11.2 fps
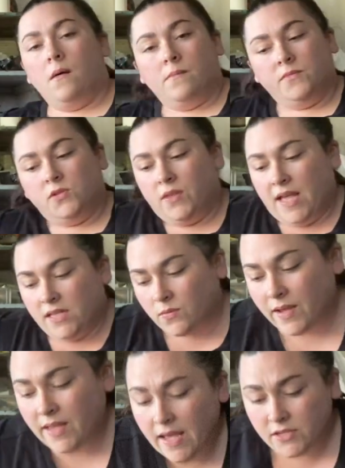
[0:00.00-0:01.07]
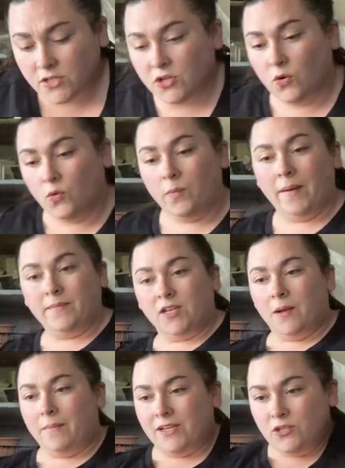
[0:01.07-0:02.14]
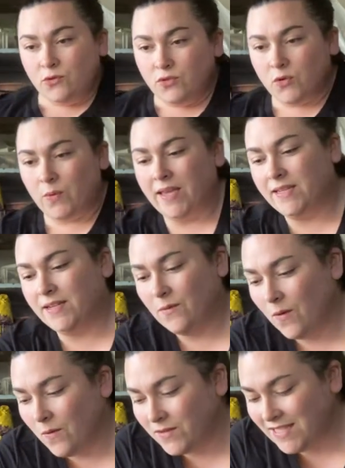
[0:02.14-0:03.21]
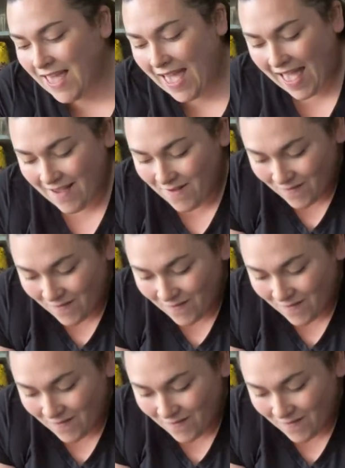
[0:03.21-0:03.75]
So that's why yesterday, oh, I'm sorry, my shoe squeaked. What was that?